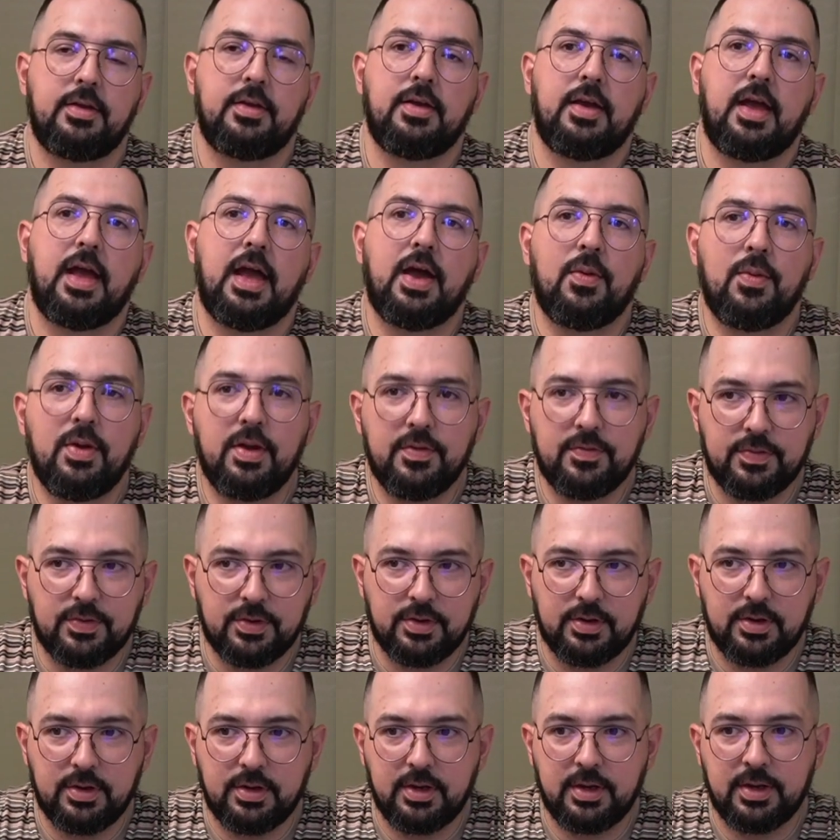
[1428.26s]

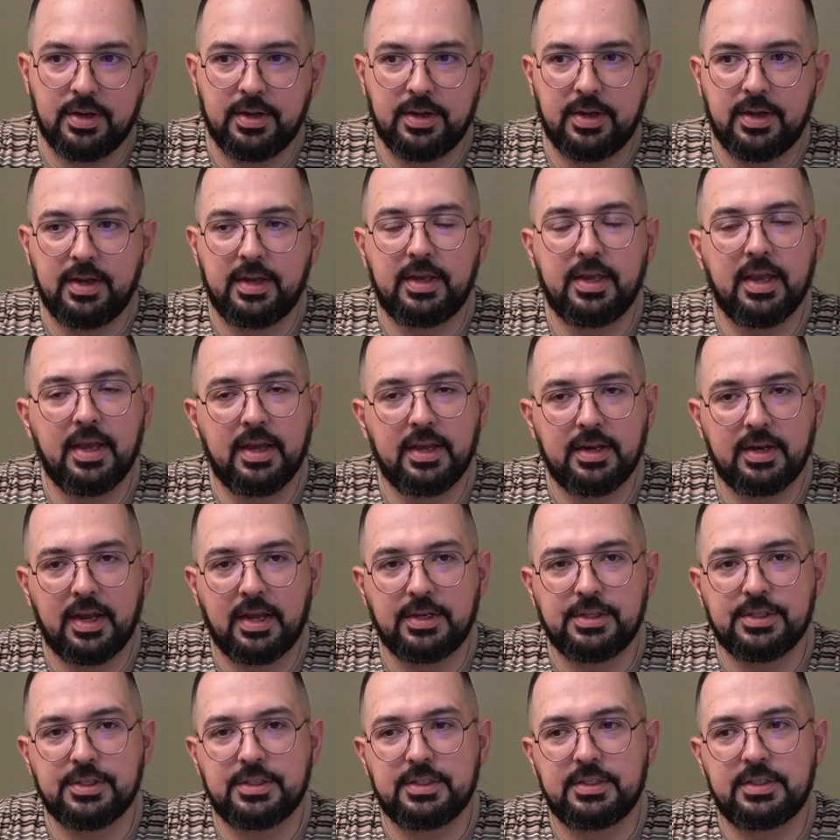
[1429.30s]
However, again, I
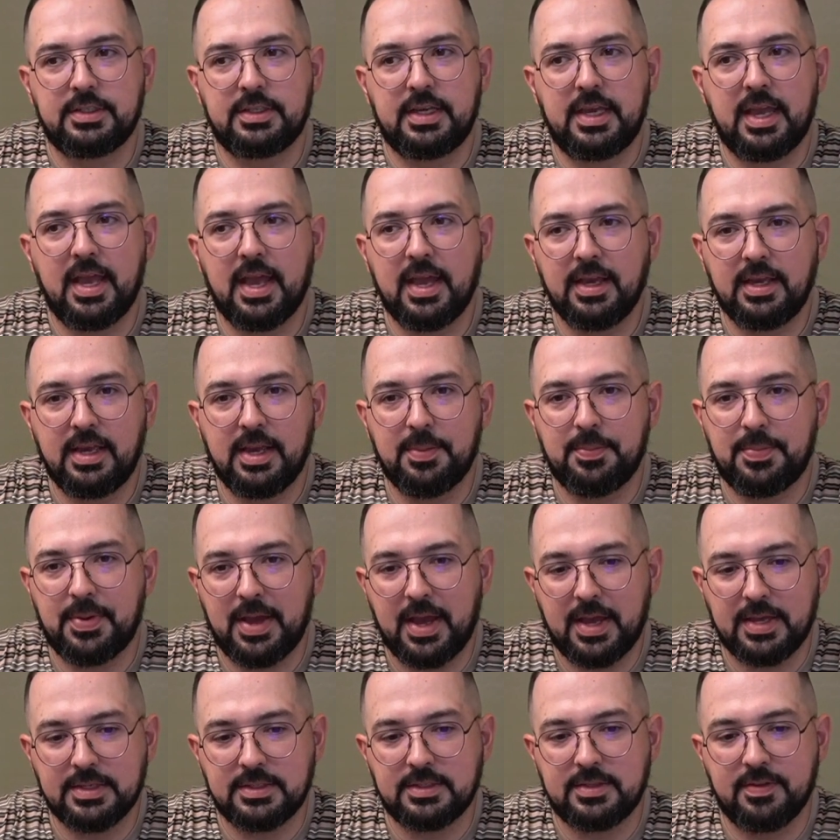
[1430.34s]
just can't get
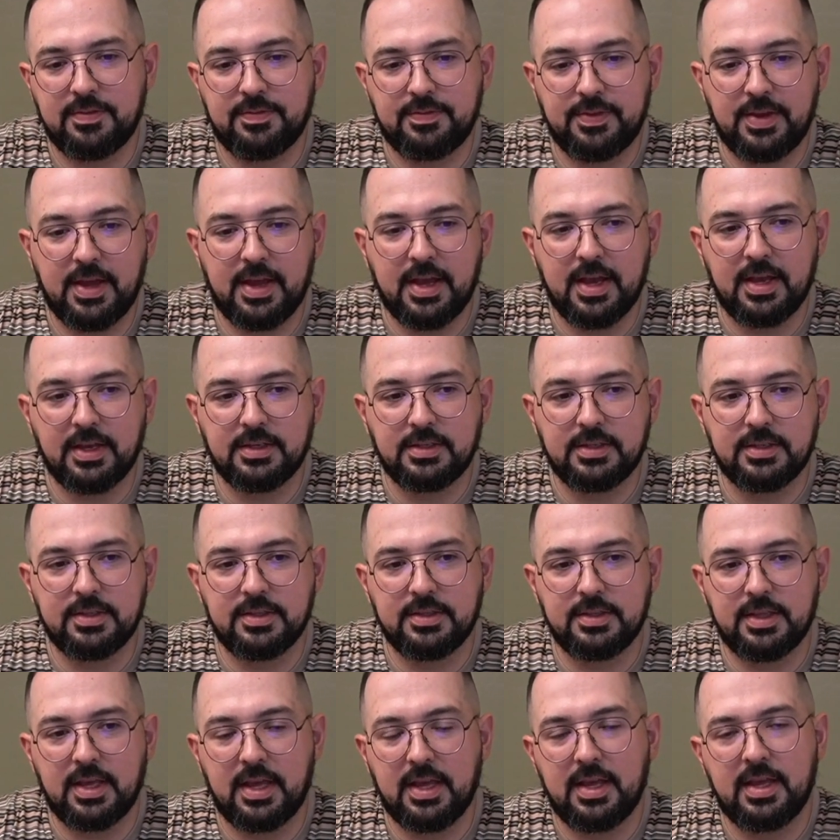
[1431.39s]
past the fact
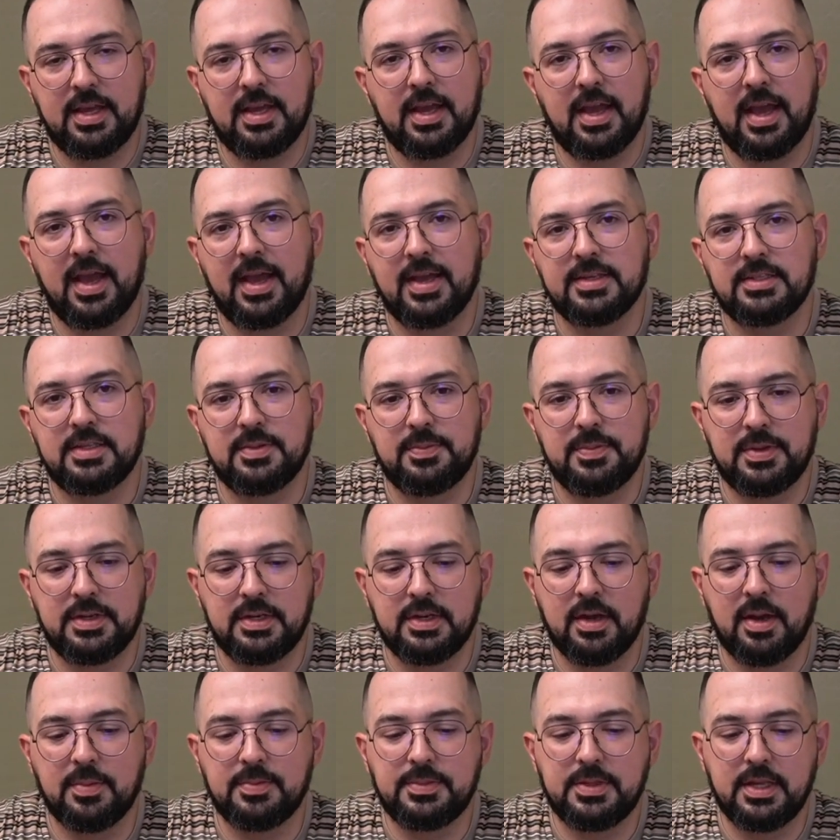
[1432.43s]
that it hasn't been
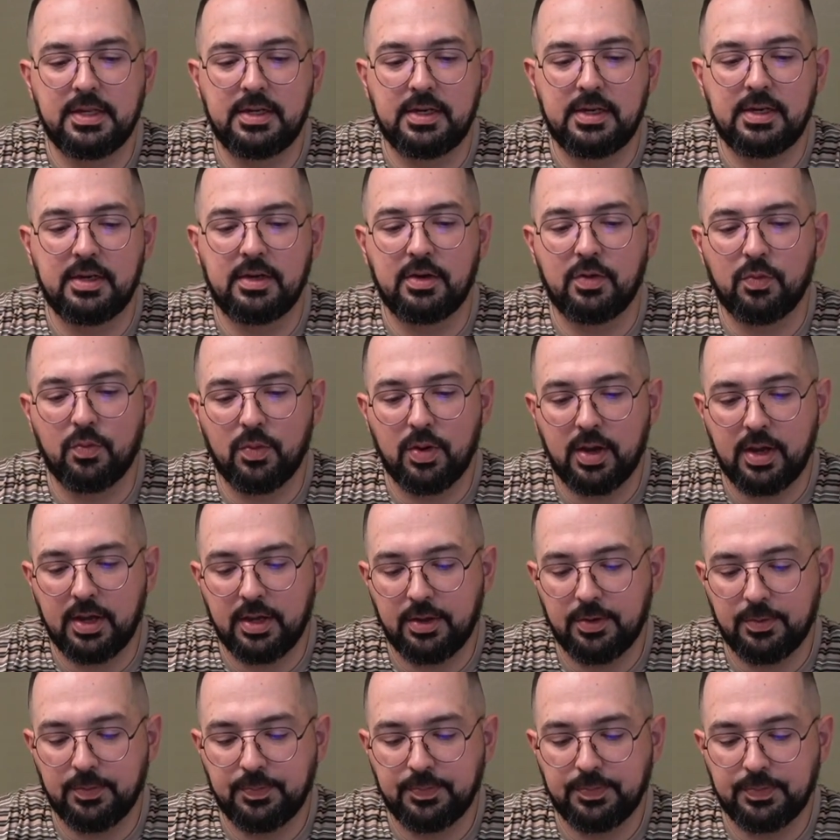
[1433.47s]
updated in a
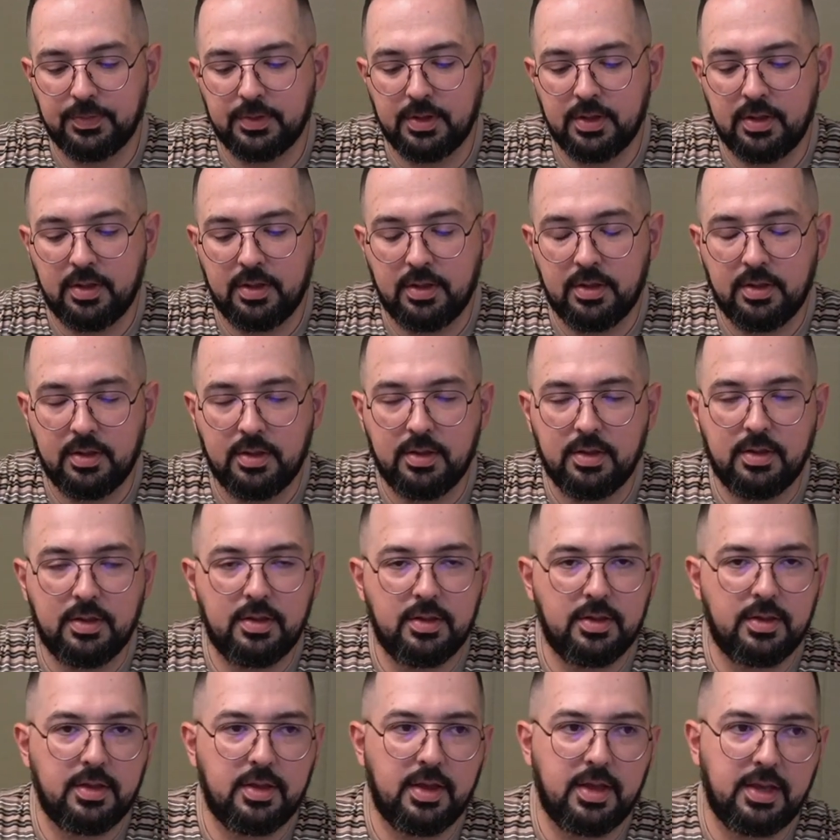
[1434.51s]
while.
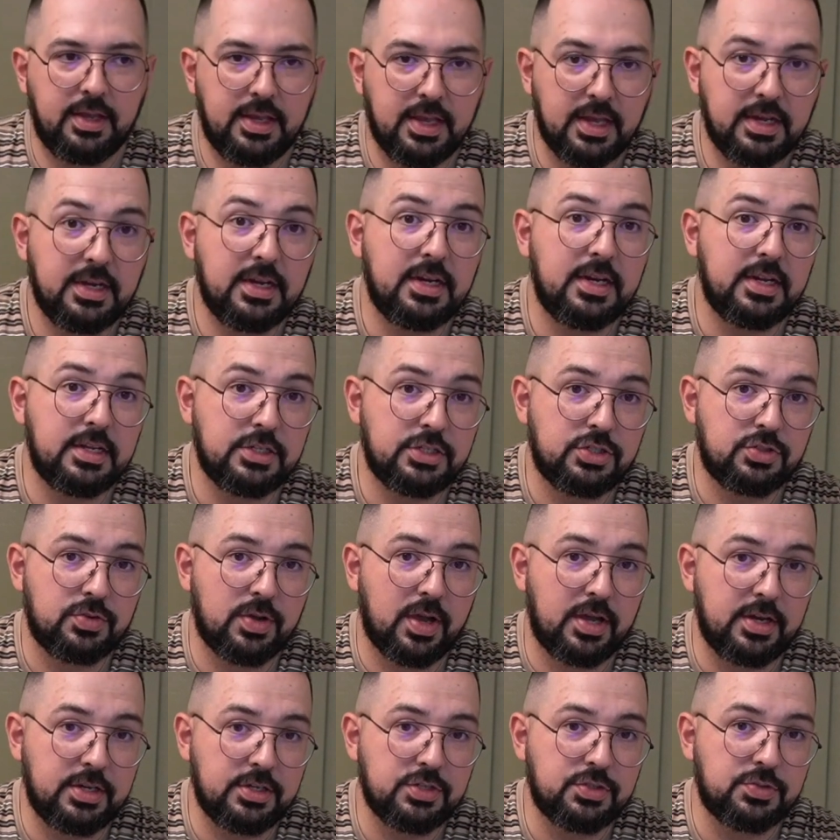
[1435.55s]
Again, it is
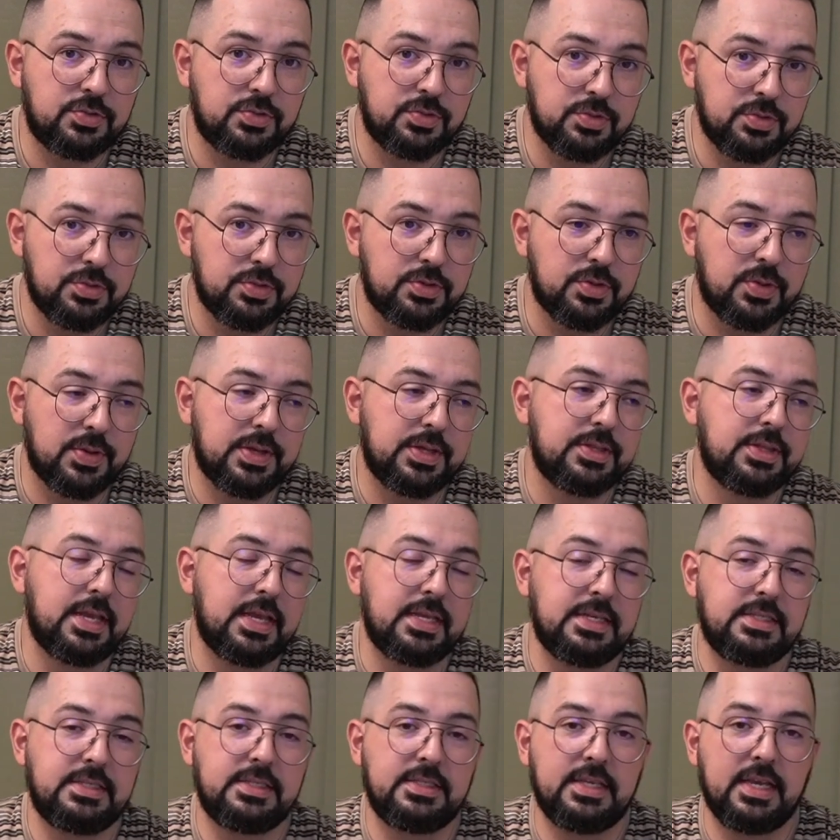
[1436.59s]
tried and true though on
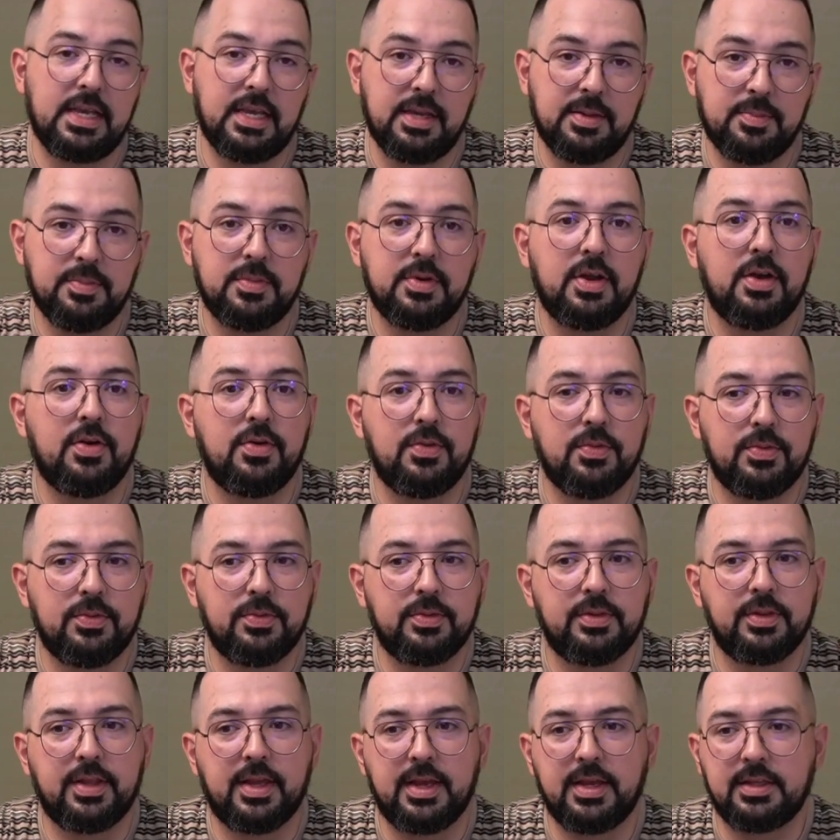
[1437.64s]
that same note.
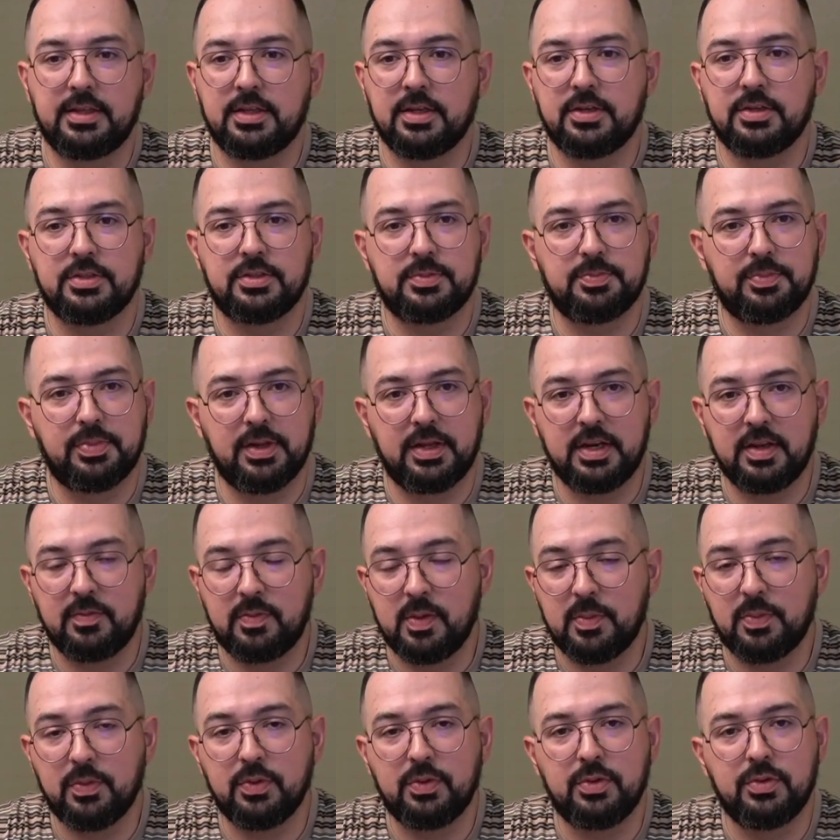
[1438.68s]
Like, there's plenty of
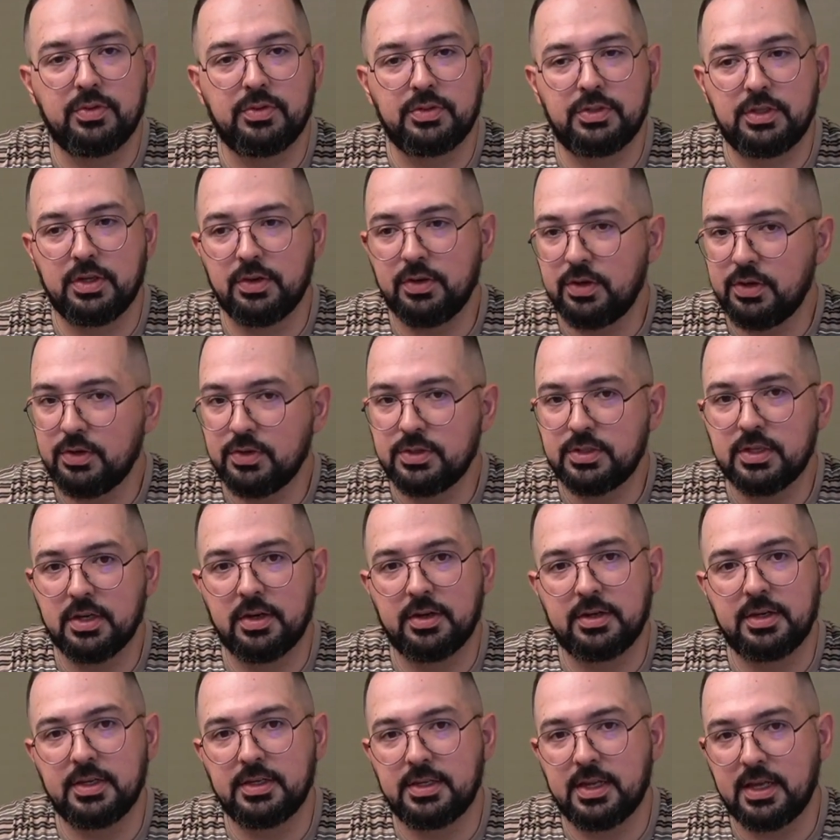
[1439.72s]
people who still use it
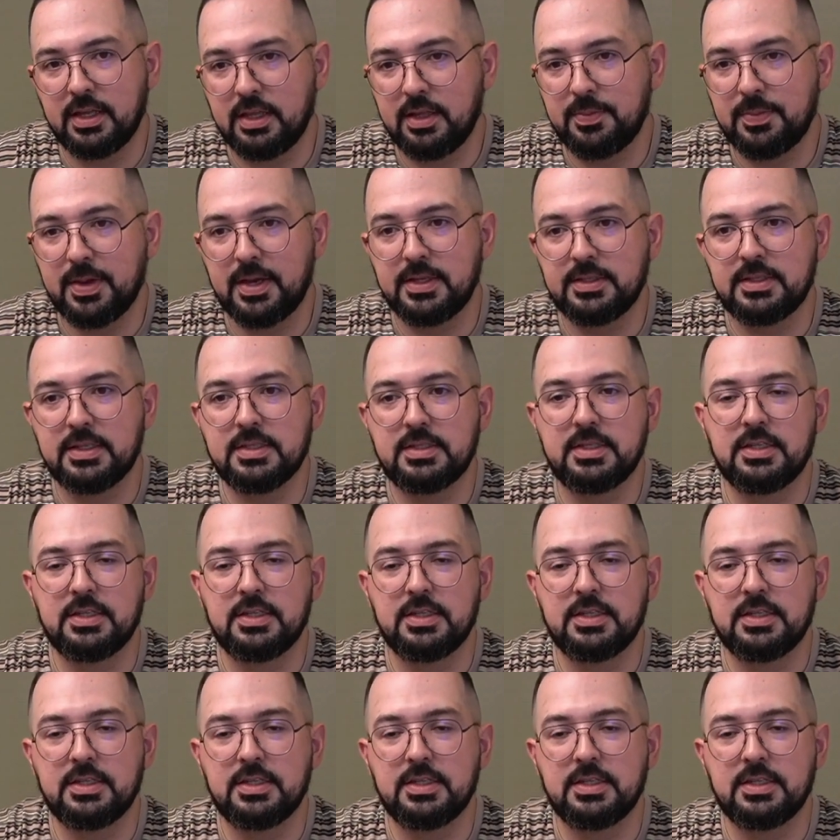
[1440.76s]
on a daily basis